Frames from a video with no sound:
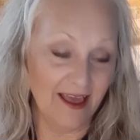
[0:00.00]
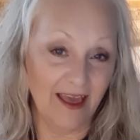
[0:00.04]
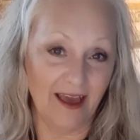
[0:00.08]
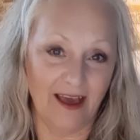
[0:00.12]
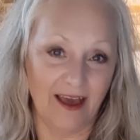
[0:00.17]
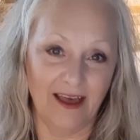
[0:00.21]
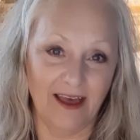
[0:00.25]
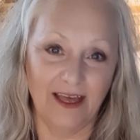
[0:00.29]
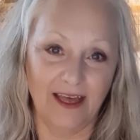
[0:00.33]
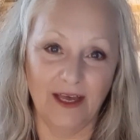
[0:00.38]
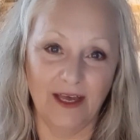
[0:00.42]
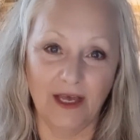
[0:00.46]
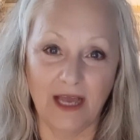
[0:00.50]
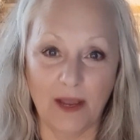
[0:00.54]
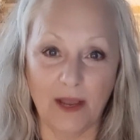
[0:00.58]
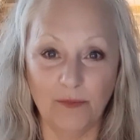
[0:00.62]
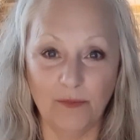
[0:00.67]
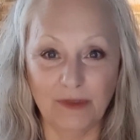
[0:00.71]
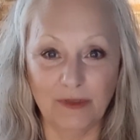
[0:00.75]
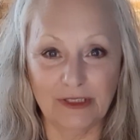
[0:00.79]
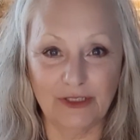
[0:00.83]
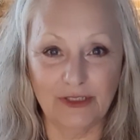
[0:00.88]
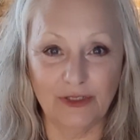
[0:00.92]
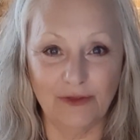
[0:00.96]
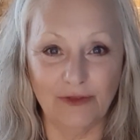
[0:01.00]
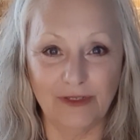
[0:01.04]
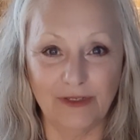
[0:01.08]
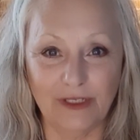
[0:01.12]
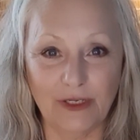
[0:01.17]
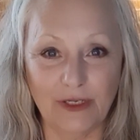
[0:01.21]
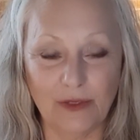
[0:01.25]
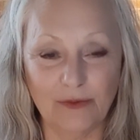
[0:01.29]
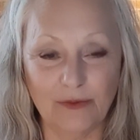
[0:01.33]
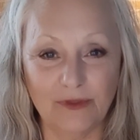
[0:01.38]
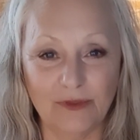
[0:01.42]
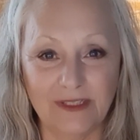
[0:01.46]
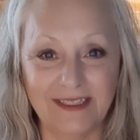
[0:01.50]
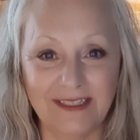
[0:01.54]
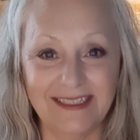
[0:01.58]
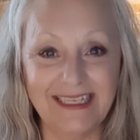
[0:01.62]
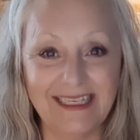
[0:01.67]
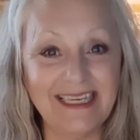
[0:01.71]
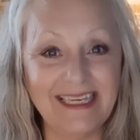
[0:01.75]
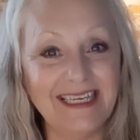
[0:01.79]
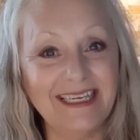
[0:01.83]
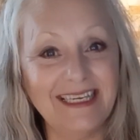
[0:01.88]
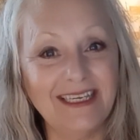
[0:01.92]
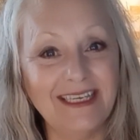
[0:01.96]
I'm with Studio
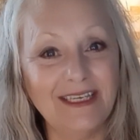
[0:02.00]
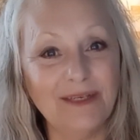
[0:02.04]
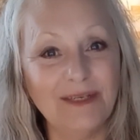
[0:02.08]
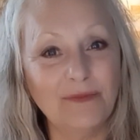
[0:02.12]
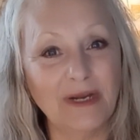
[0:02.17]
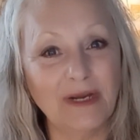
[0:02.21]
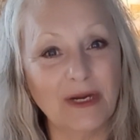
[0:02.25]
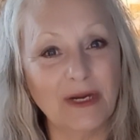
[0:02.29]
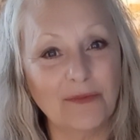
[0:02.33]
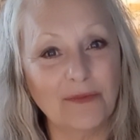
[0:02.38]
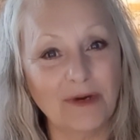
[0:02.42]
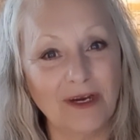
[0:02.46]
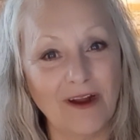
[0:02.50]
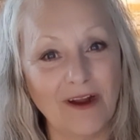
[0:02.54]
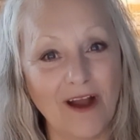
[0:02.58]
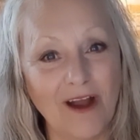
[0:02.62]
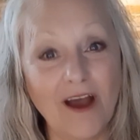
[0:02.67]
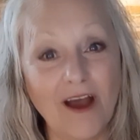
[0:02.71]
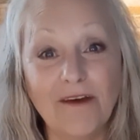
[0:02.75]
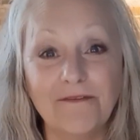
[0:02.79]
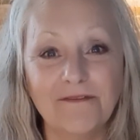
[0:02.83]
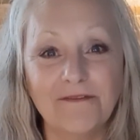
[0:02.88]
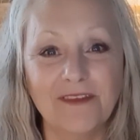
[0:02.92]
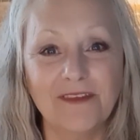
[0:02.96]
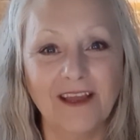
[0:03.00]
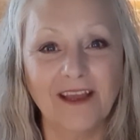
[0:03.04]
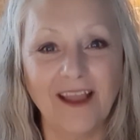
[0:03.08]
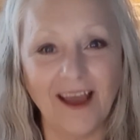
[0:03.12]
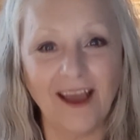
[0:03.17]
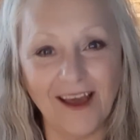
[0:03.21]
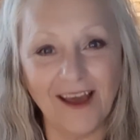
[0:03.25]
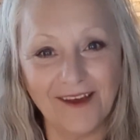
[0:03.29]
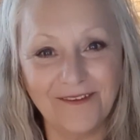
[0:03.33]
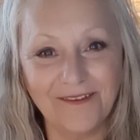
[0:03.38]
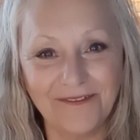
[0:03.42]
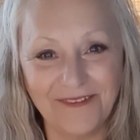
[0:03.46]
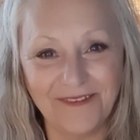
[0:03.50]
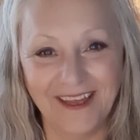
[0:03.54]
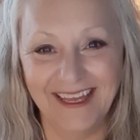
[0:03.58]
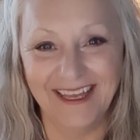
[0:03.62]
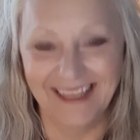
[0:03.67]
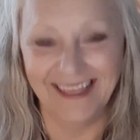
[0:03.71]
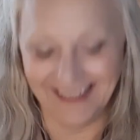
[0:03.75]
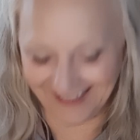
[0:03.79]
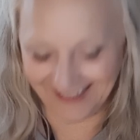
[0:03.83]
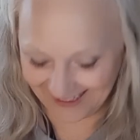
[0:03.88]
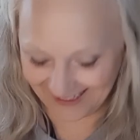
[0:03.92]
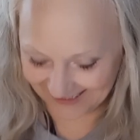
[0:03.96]
C where we're off the cuff.
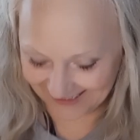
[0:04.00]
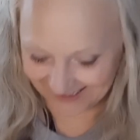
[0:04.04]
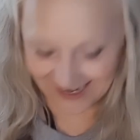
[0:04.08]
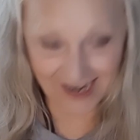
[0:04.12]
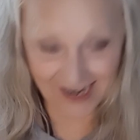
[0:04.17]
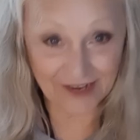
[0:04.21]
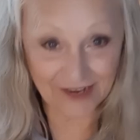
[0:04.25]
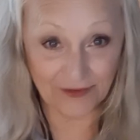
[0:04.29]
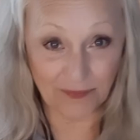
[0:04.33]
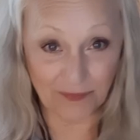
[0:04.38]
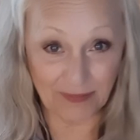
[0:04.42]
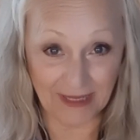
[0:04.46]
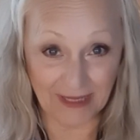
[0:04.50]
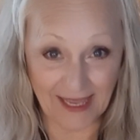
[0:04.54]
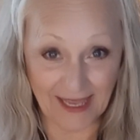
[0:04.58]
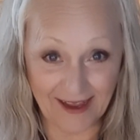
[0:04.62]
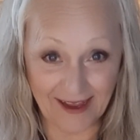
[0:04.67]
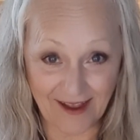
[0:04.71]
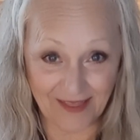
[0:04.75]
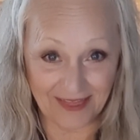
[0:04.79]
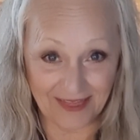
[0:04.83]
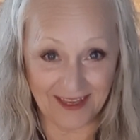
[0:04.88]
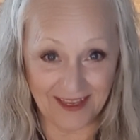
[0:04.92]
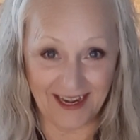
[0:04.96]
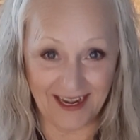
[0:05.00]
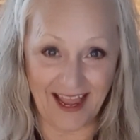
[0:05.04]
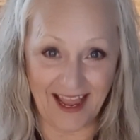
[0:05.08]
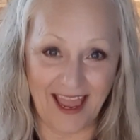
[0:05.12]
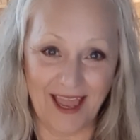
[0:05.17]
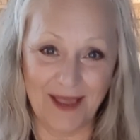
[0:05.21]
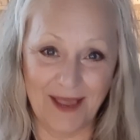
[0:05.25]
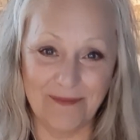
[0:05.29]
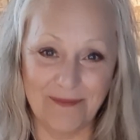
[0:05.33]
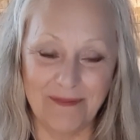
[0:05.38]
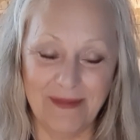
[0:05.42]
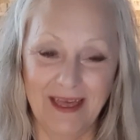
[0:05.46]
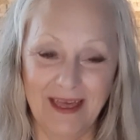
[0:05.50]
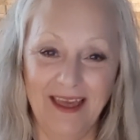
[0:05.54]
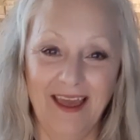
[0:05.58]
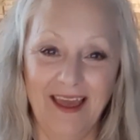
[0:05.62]
It's kind of a play on the name.